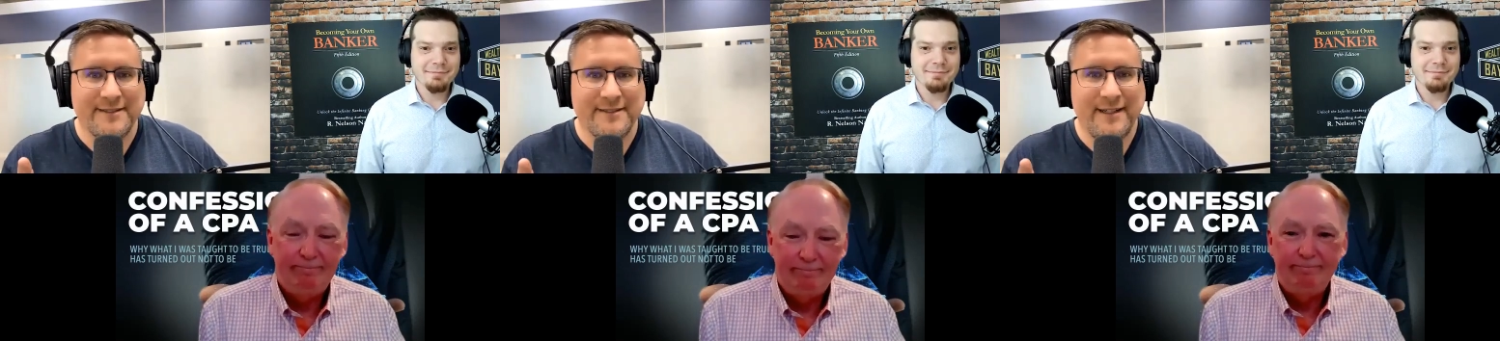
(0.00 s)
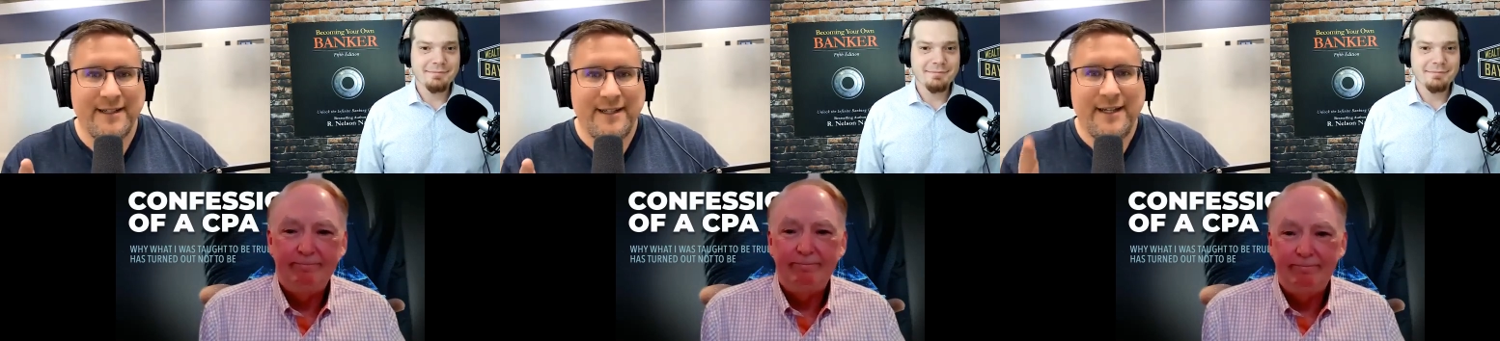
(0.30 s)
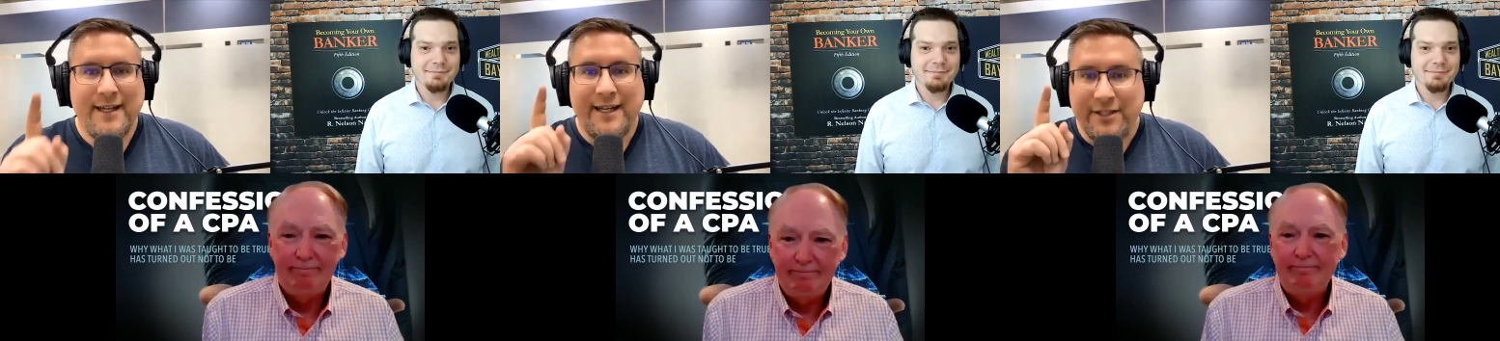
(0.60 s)
Speaker 1: it as
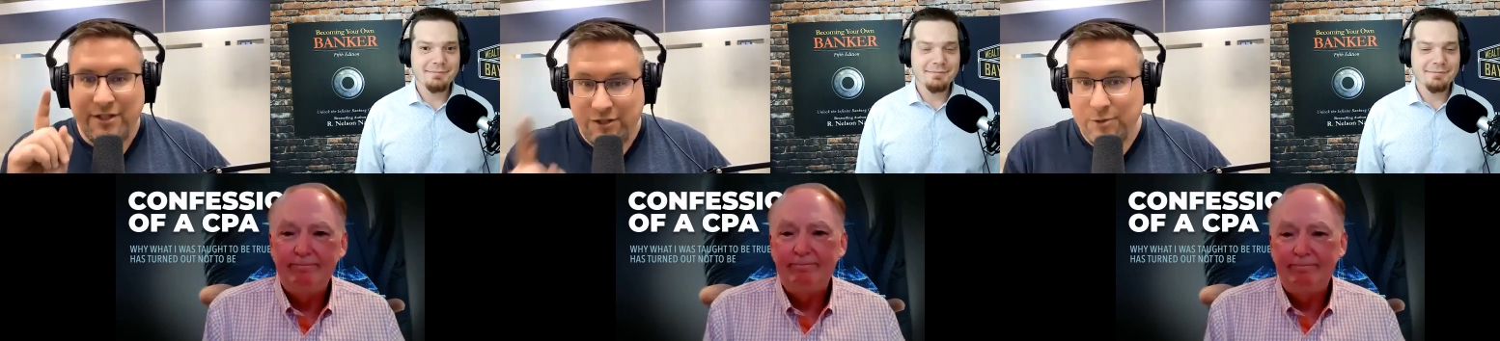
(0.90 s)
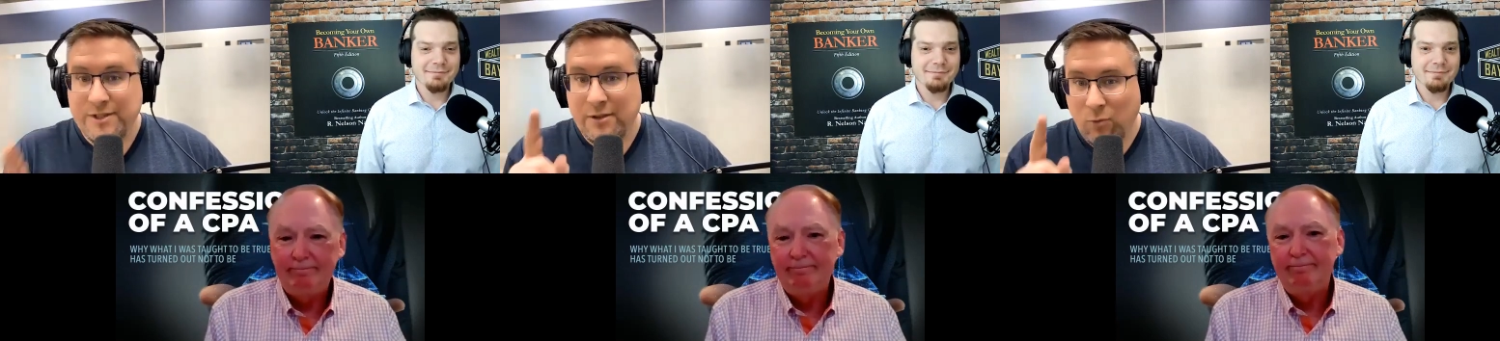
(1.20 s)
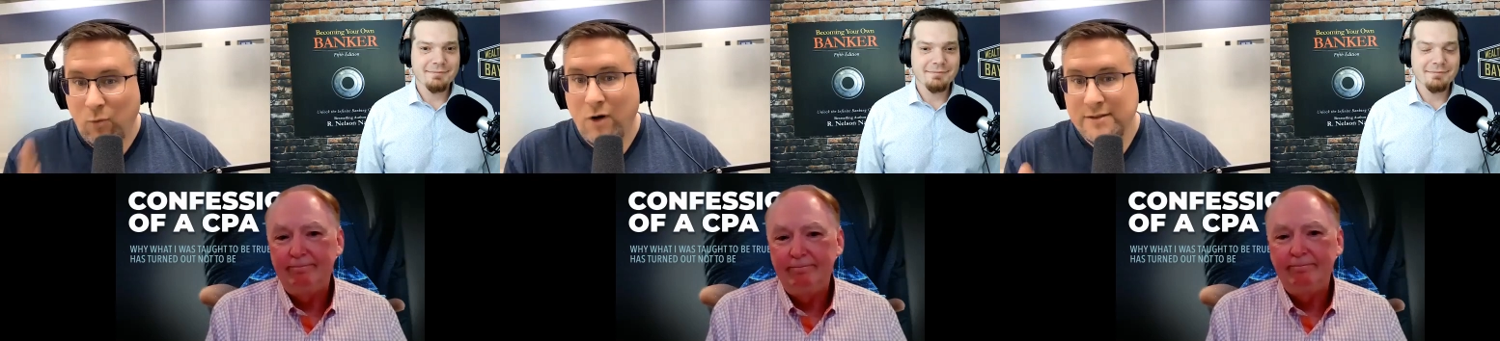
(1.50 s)

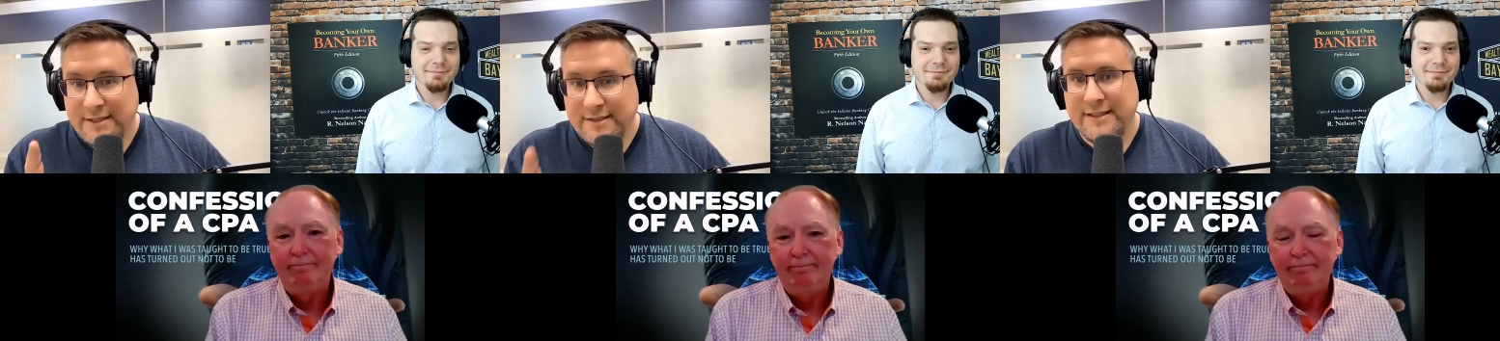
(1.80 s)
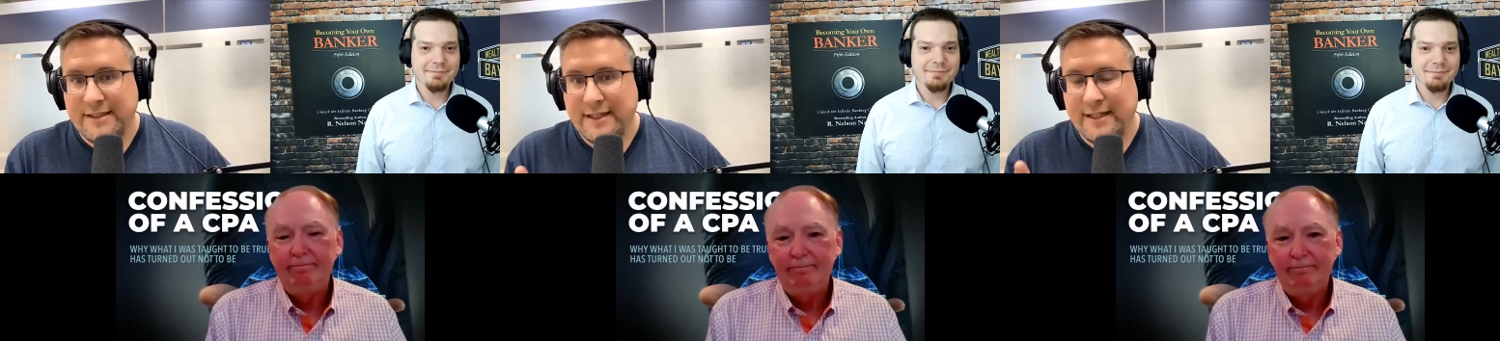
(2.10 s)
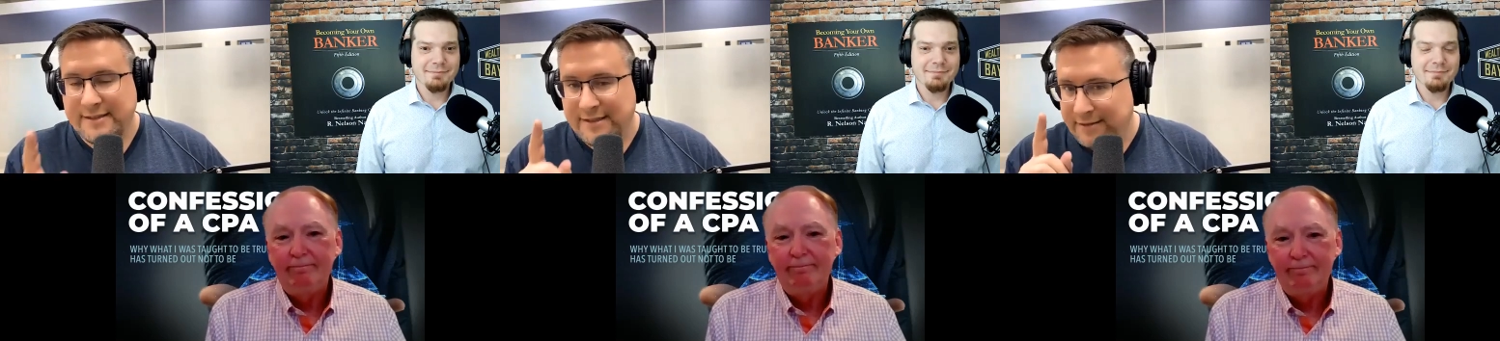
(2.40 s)
using Walt Disney
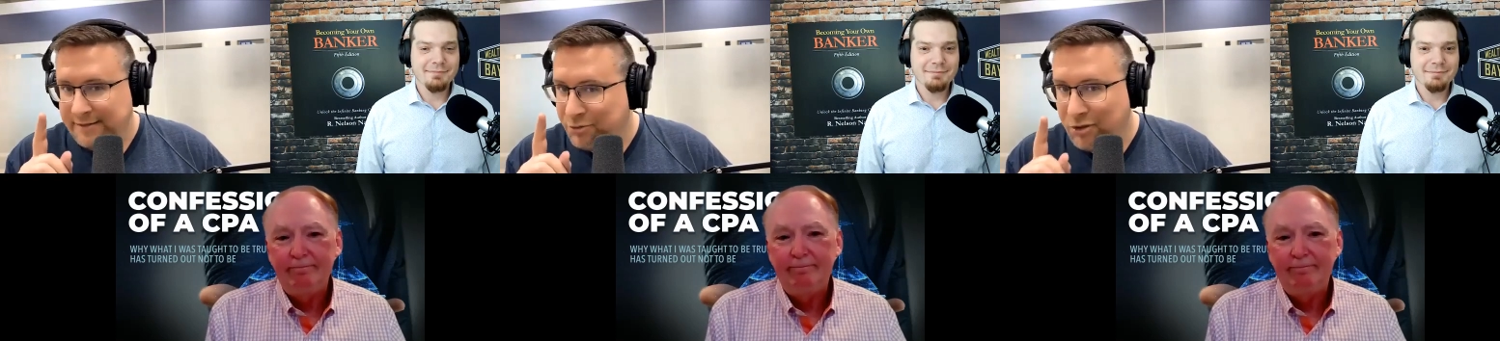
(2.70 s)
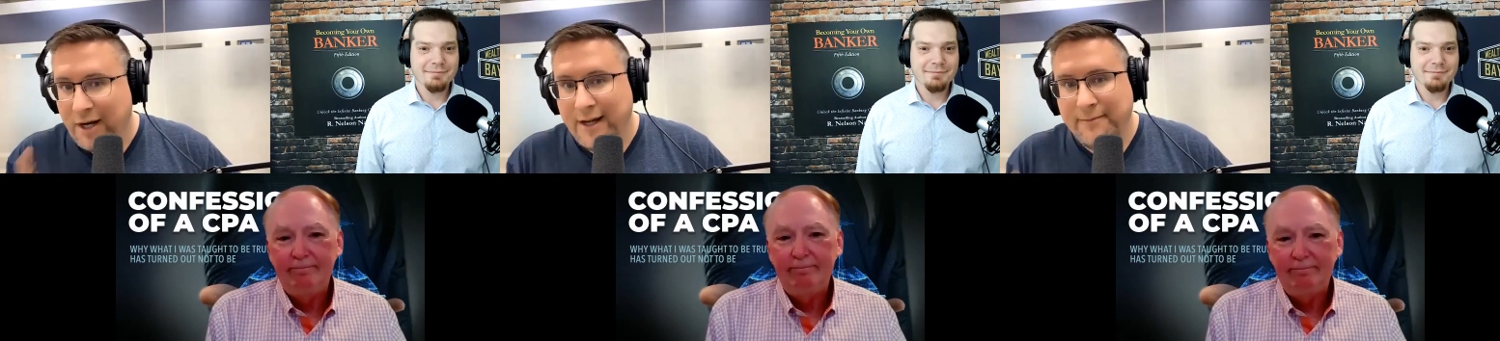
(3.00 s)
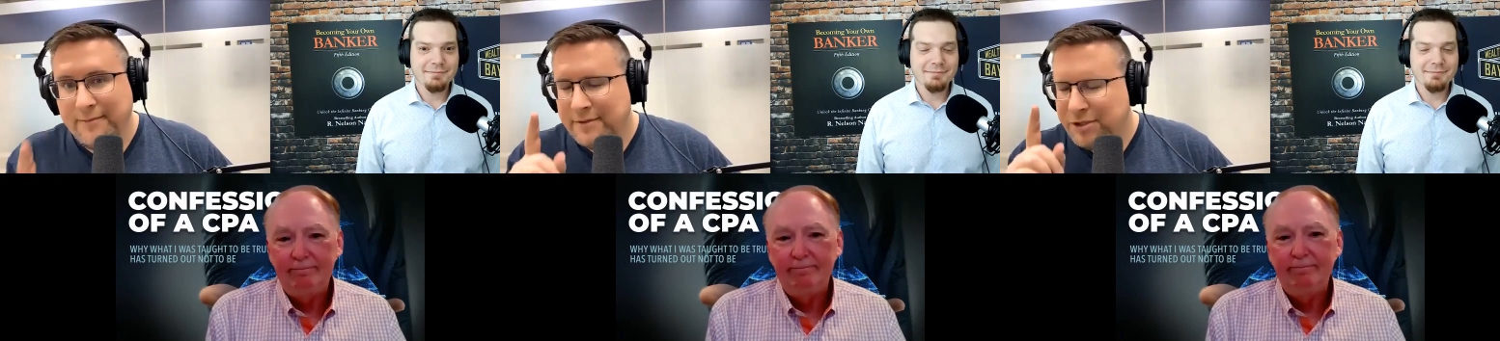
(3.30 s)
as a
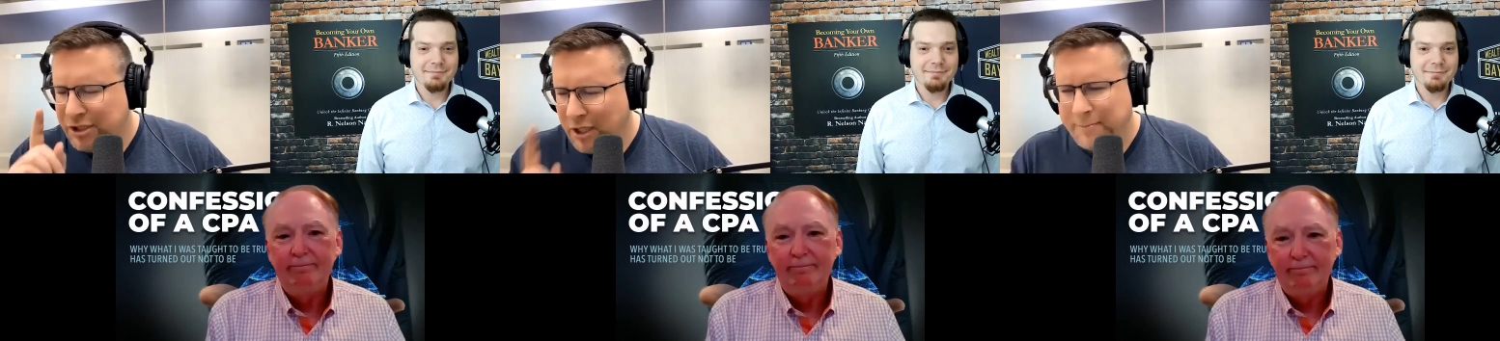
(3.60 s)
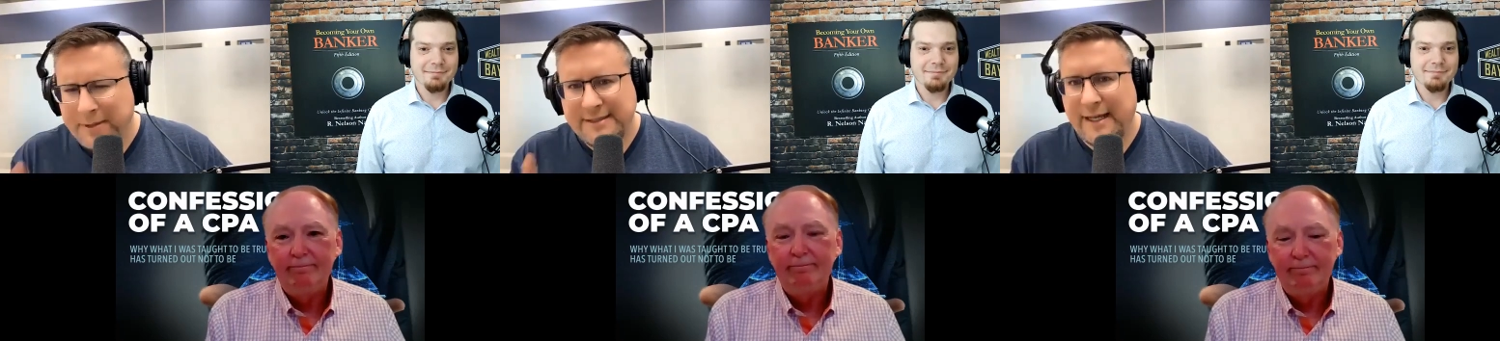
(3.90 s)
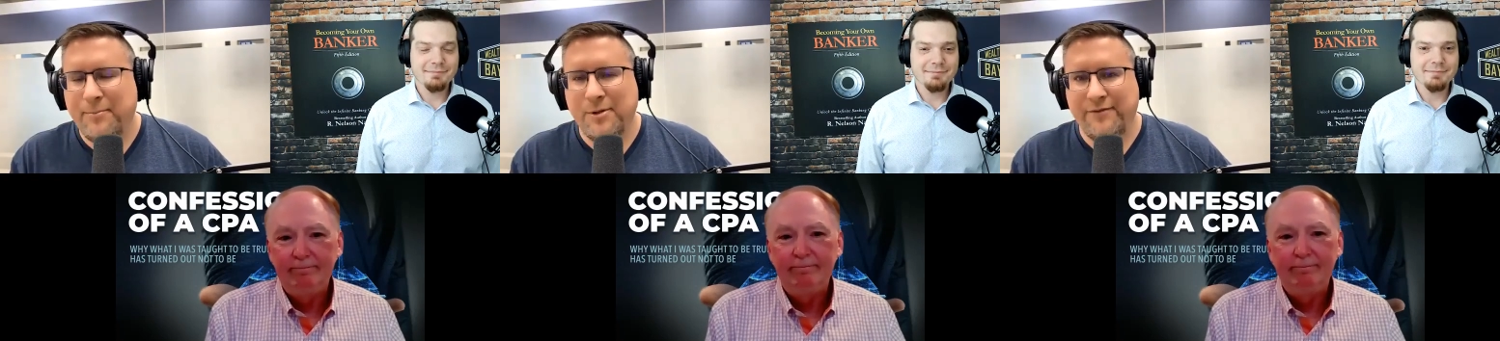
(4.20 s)
prime sharp
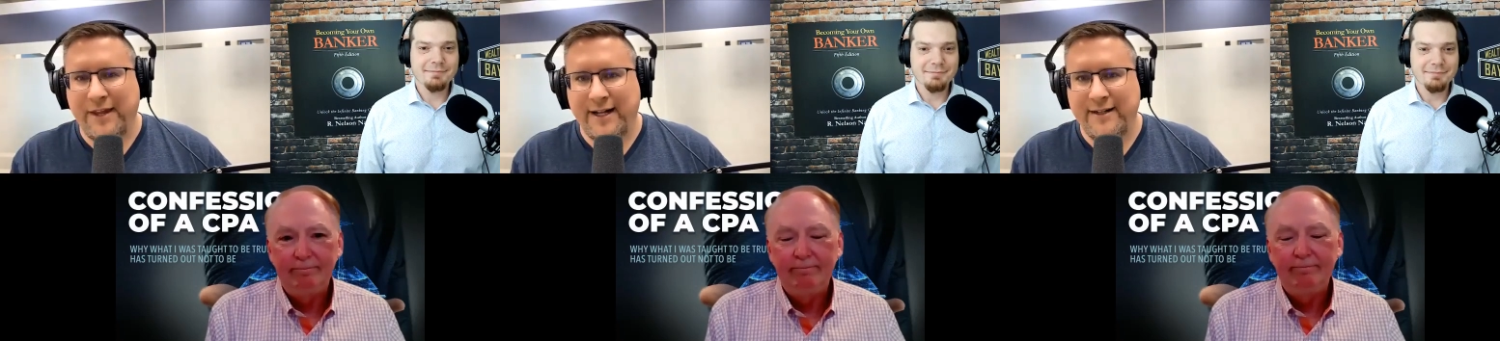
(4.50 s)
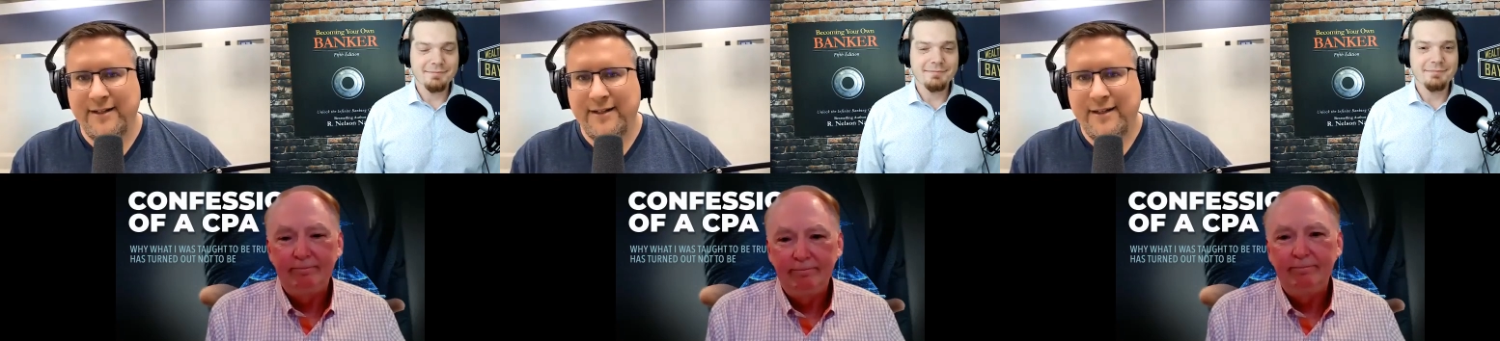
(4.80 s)
example of that.